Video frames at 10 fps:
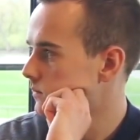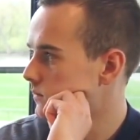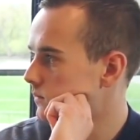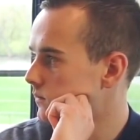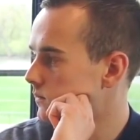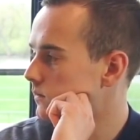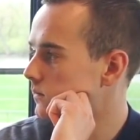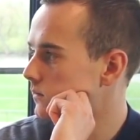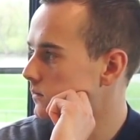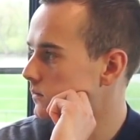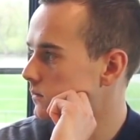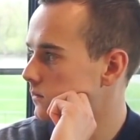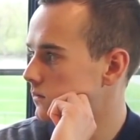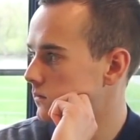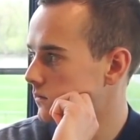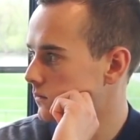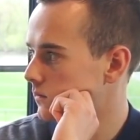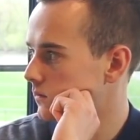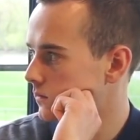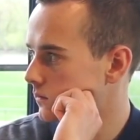
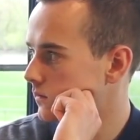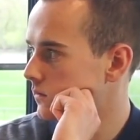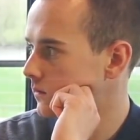No words are spoken by the person on screen.